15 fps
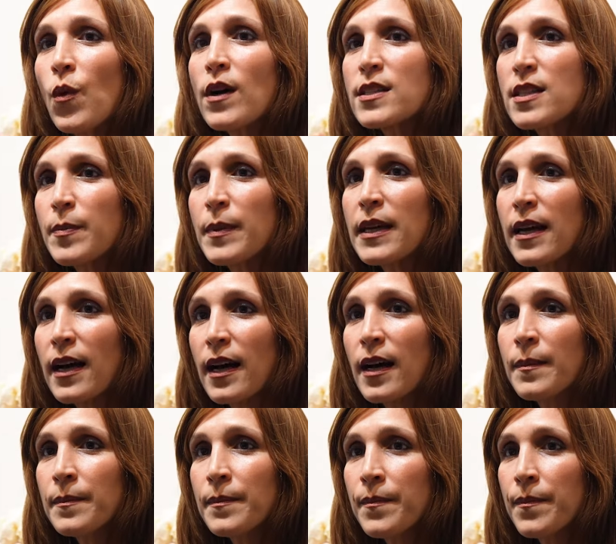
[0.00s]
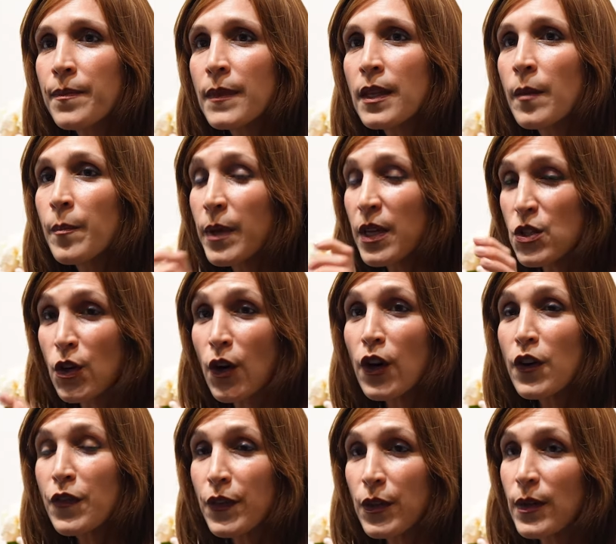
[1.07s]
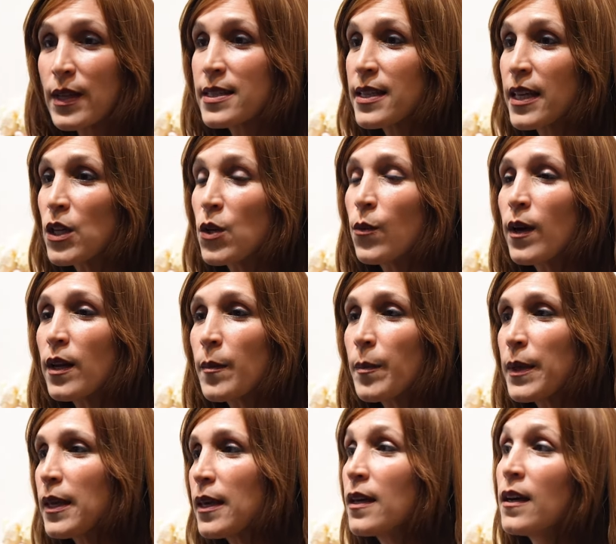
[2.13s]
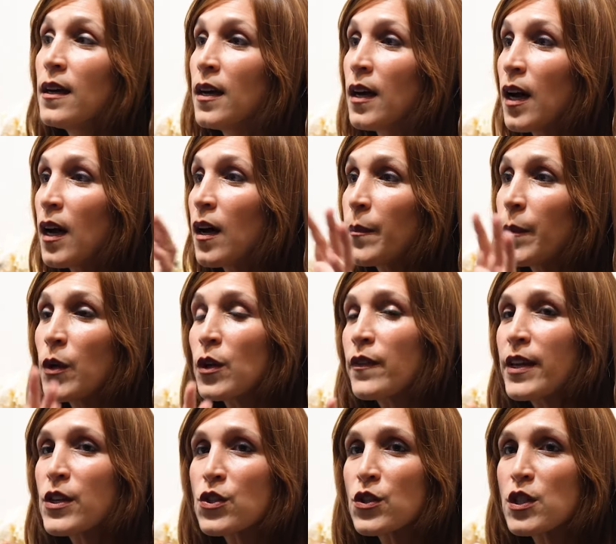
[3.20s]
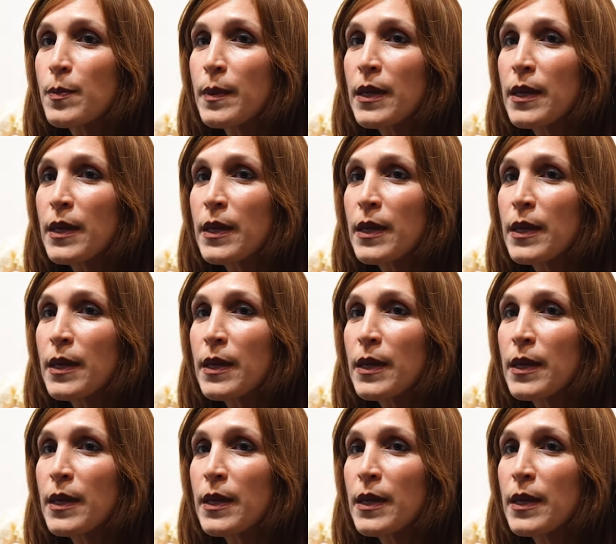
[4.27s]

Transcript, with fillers: want to become, but it's hard for you. Let's say you want to be a motivational